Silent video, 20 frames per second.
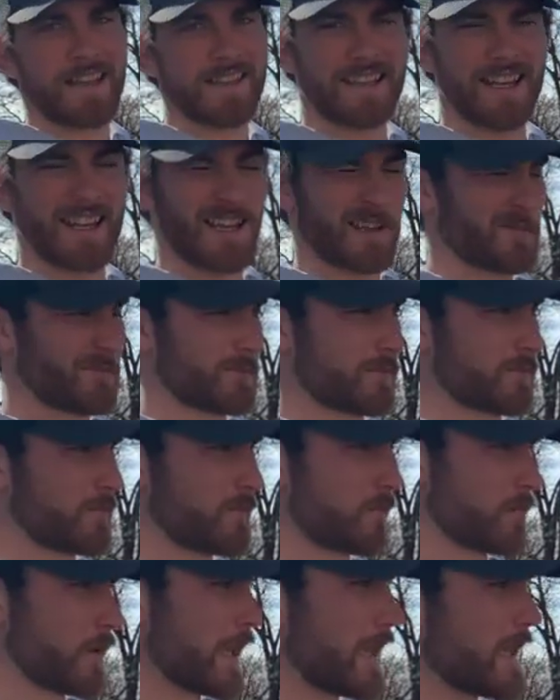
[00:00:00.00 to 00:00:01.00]
type
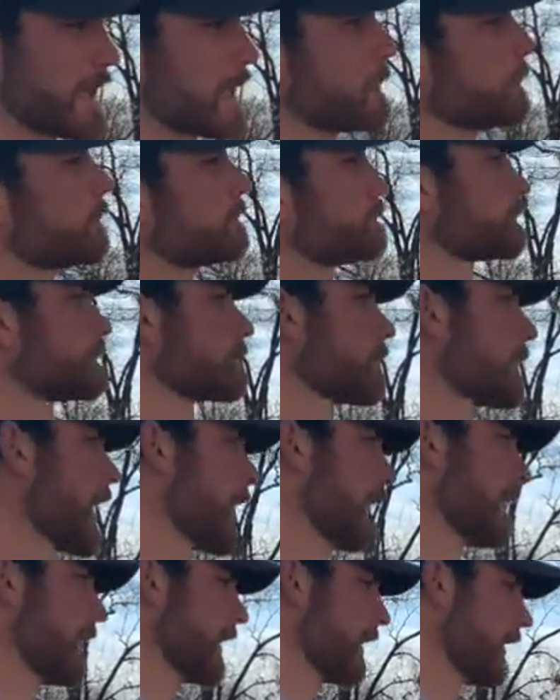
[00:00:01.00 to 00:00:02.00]
heat.
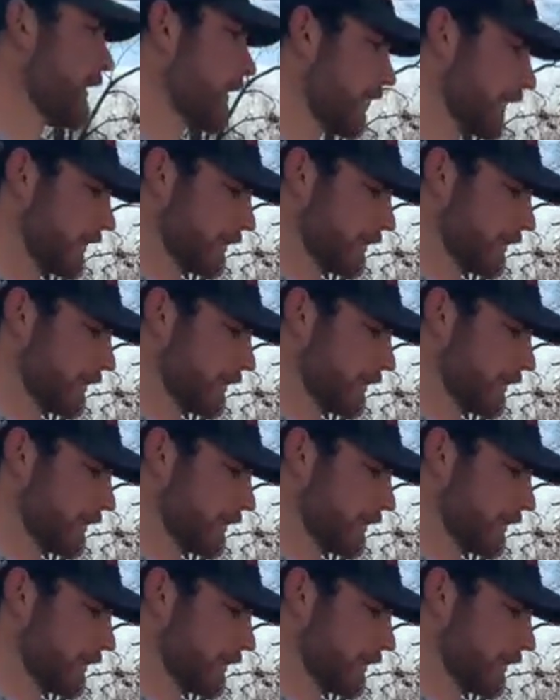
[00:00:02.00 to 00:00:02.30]
And then